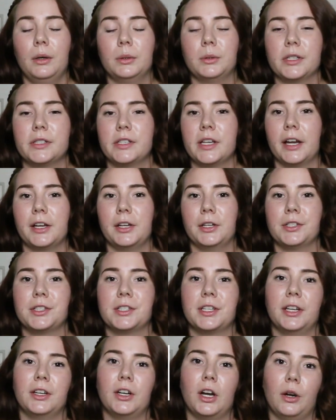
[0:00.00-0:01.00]
was that your
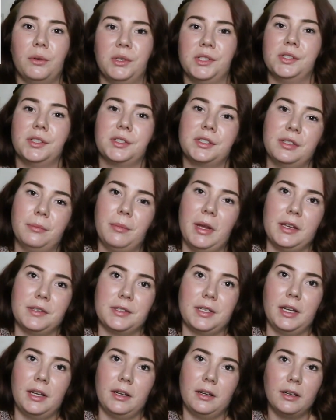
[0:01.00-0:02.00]
skin always looks
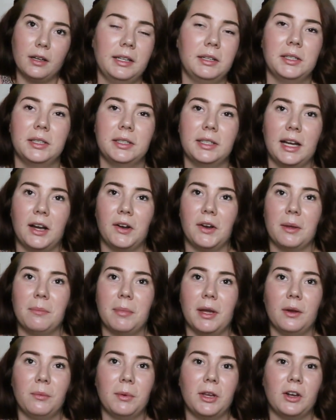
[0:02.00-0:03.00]
amazing. Now I
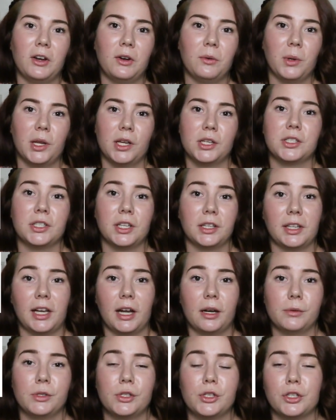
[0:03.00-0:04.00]
bet we all wish that
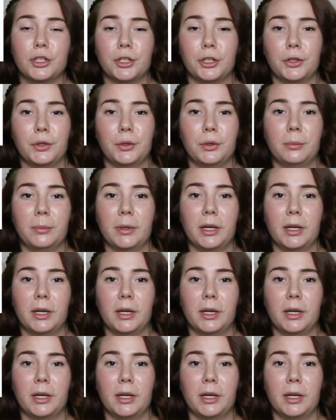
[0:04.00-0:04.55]
that was true,